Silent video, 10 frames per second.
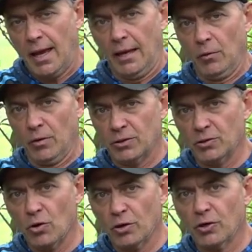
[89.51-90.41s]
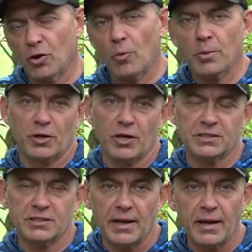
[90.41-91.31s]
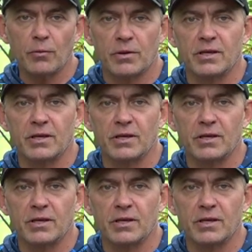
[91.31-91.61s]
and you want to target a Kob and you know it's an area where